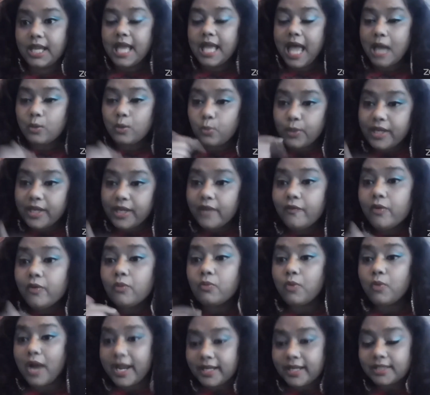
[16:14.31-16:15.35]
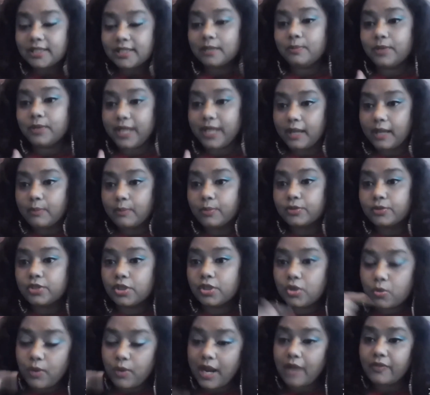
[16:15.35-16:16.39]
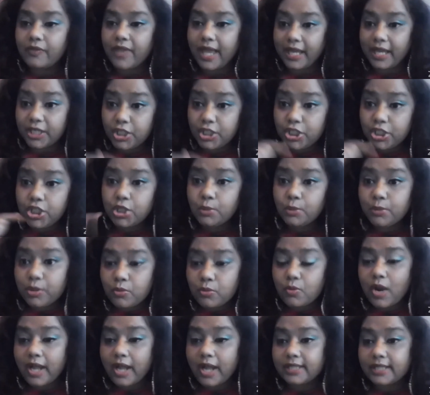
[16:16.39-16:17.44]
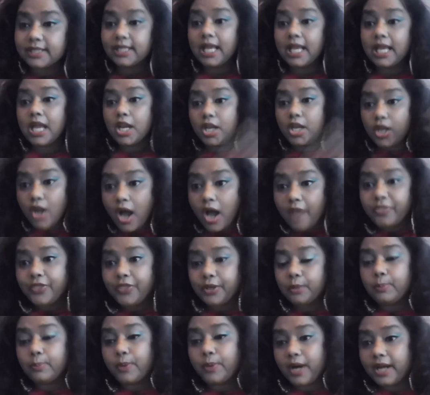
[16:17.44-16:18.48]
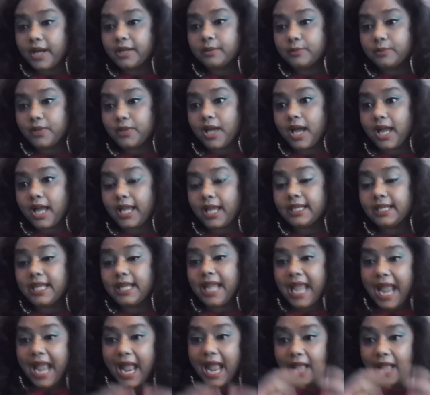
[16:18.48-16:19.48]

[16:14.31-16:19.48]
And we have a right to be able to ground that in human rights, not their bottom line.